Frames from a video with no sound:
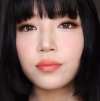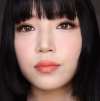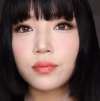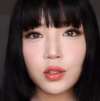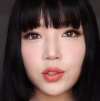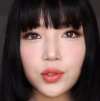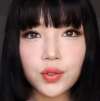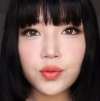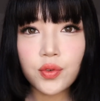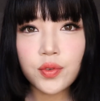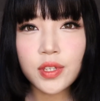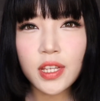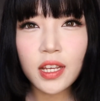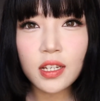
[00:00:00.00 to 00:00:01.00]
I'll use
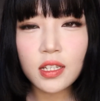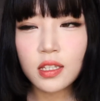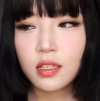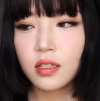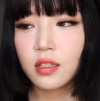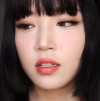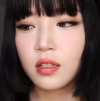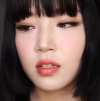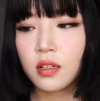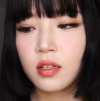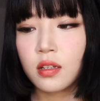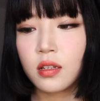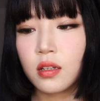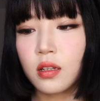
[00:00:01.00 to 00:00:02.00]
Rosette,
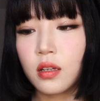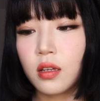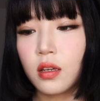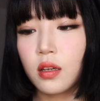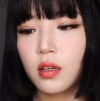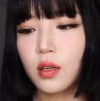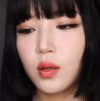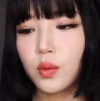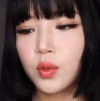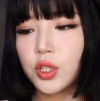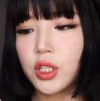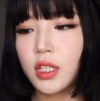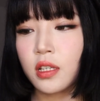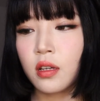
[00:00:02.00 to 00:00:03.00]

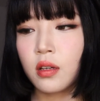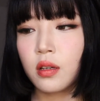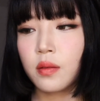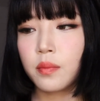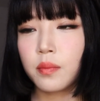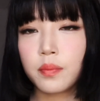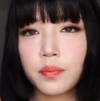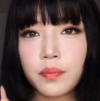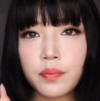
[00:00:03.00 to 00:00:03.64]
which is kind